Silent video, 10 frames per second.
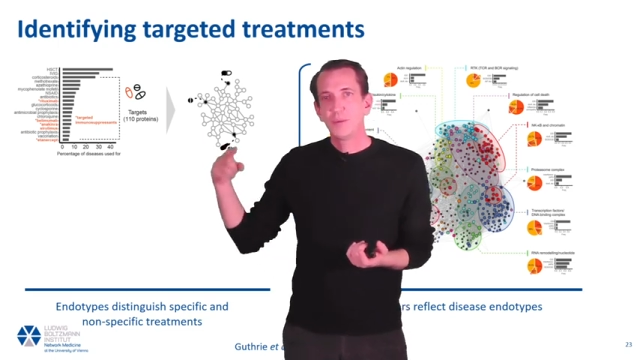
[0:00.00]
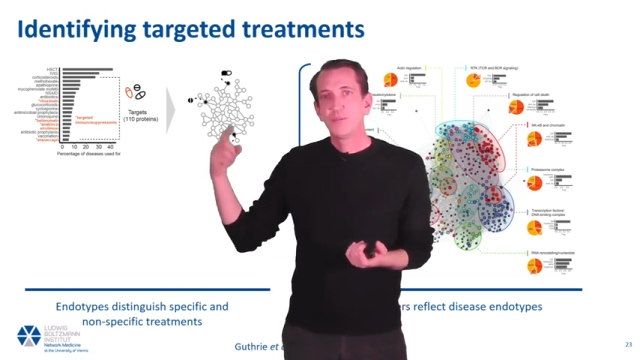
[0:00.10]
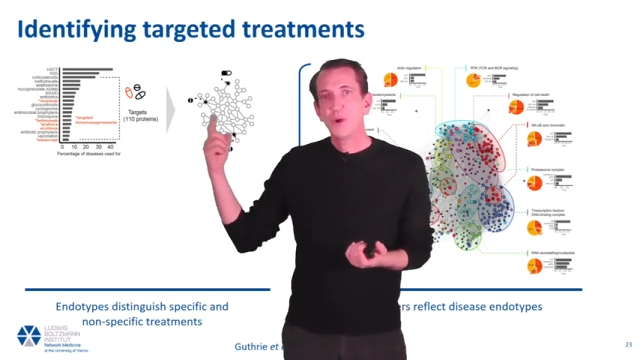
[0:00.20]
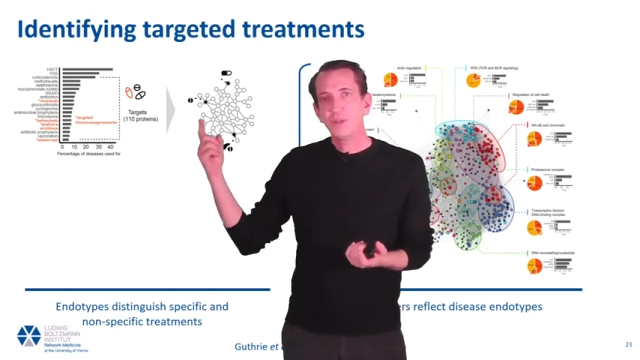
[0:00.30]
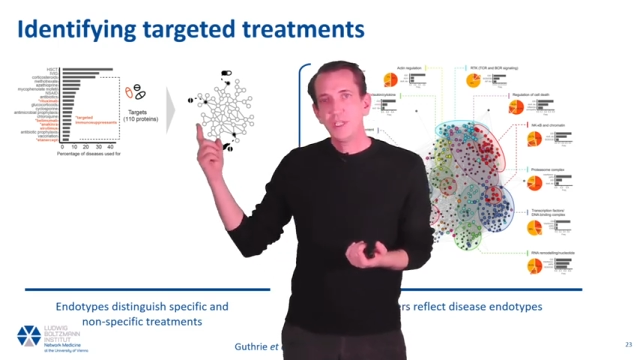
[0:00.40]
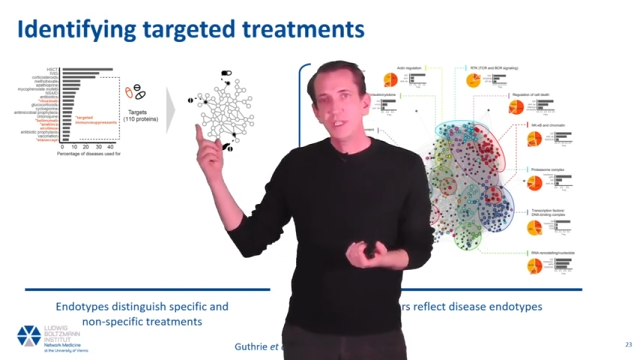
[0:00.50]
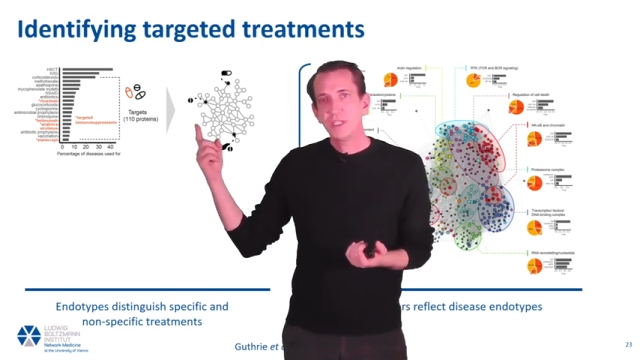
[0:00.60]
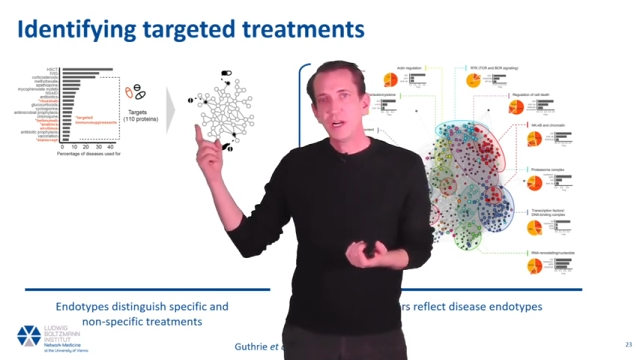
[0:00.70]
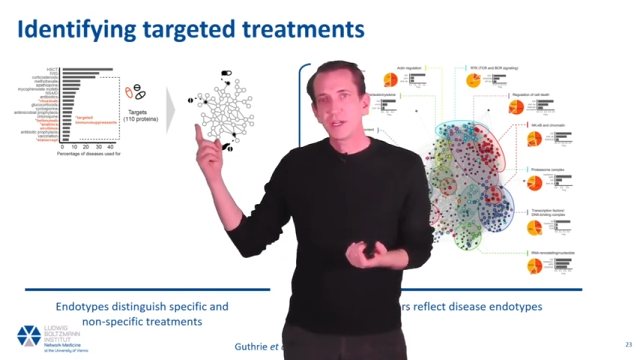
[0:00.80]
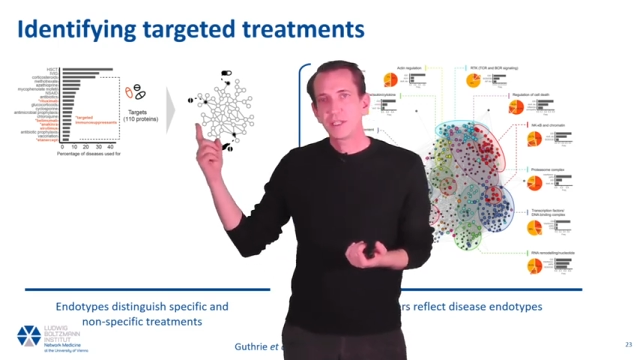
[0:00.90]
protein
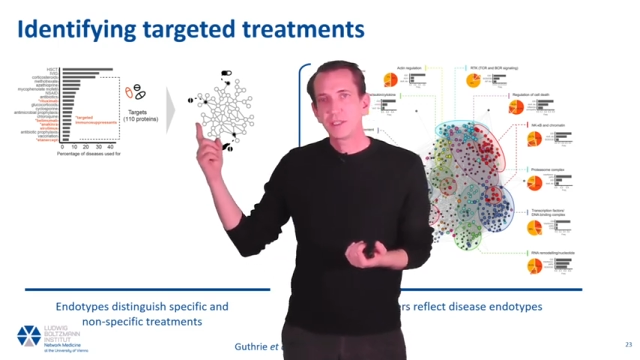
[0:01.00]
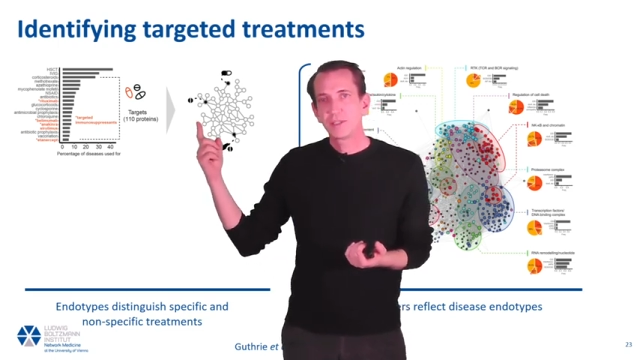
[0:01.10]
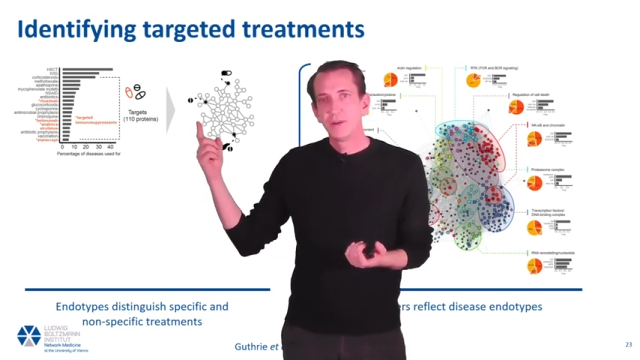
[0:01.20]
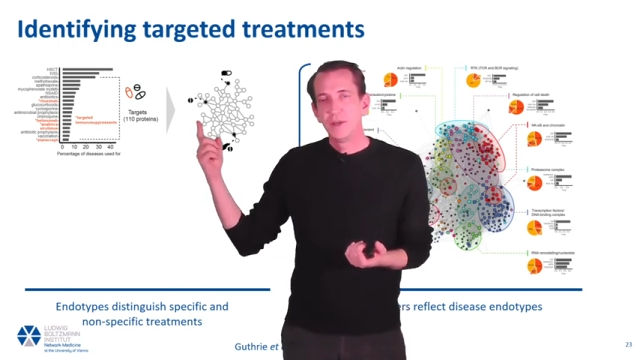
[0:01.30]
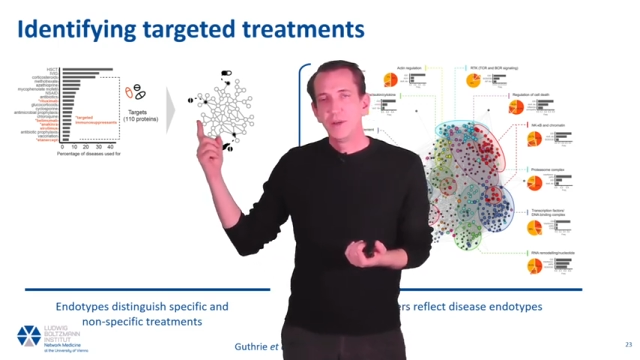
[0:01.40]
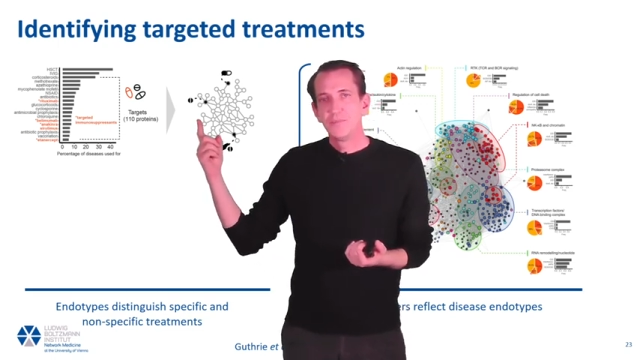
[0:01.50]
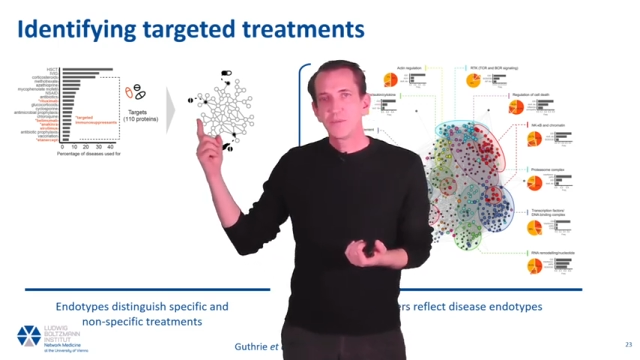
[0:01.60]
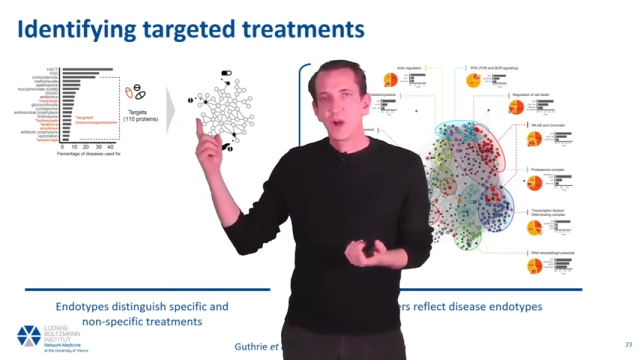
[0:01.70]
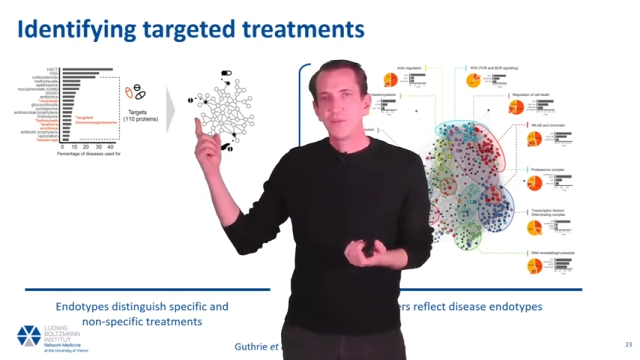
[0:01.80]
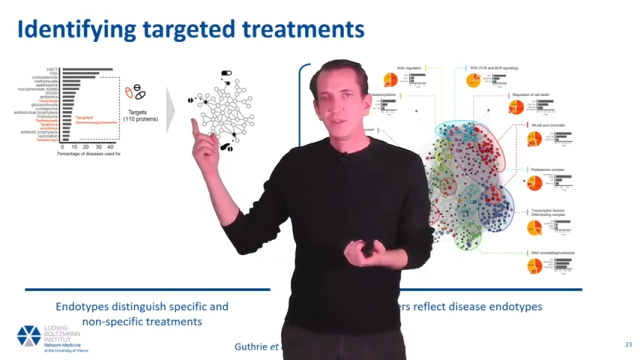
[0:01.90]
targets
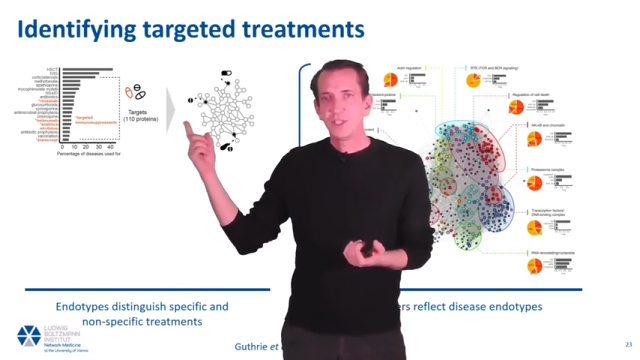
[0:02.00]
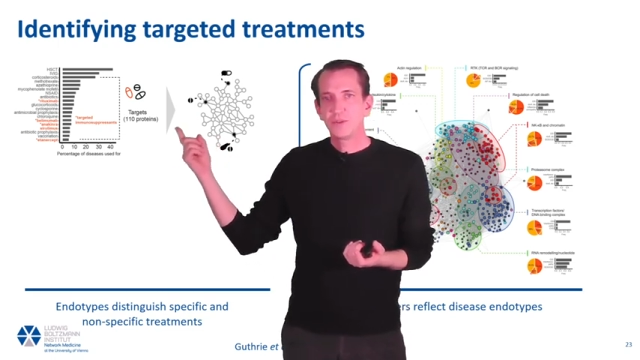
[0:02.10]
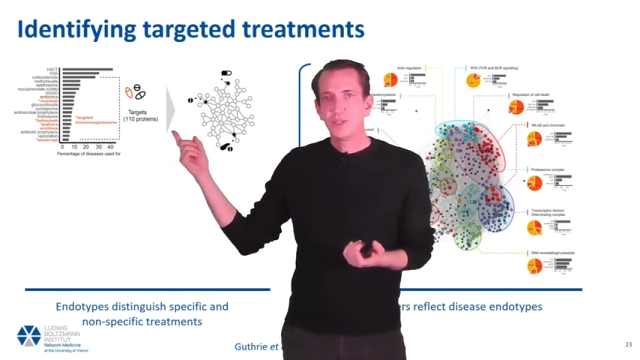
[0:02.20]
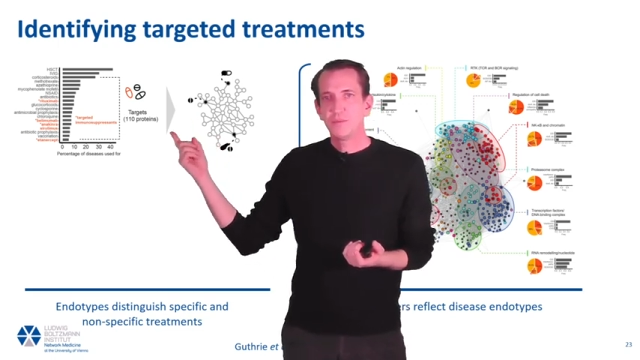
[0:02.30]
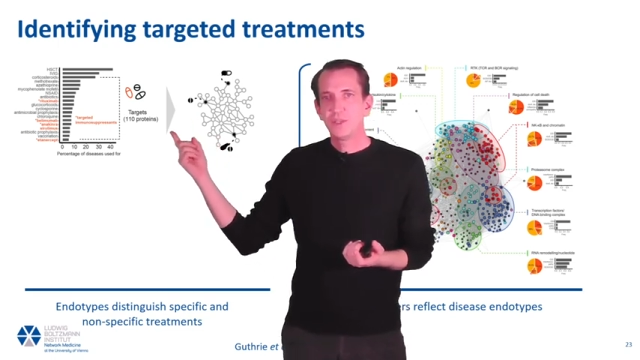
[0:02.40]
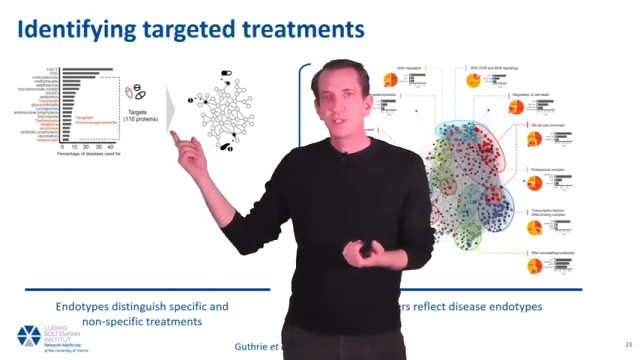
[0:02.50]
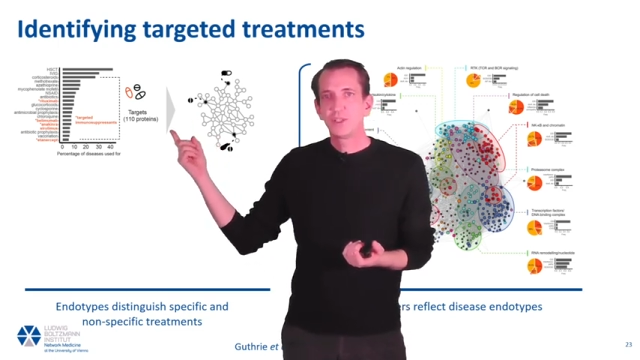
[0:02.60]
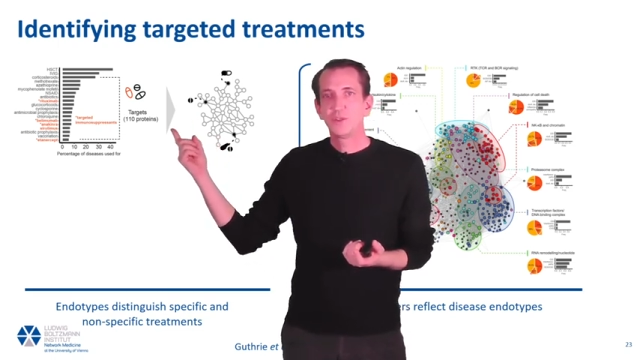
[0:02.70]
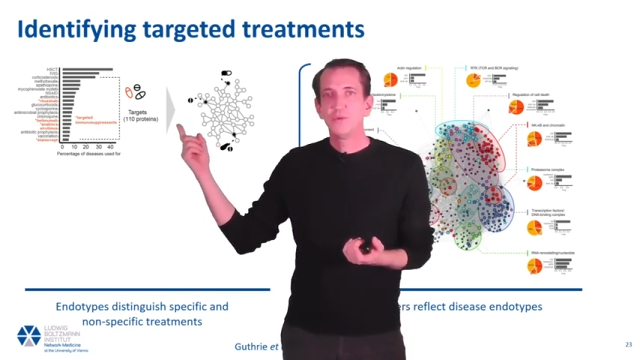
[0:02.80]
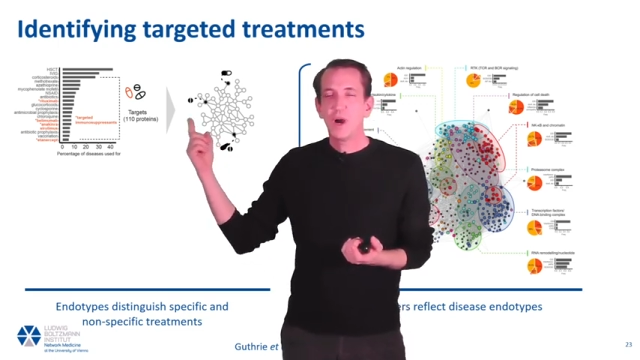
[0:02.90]
of these treatments
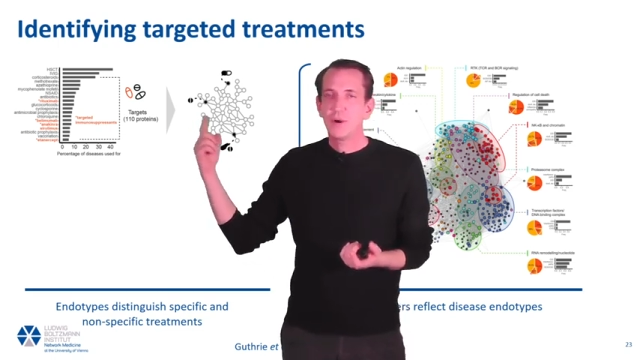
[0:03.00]
to our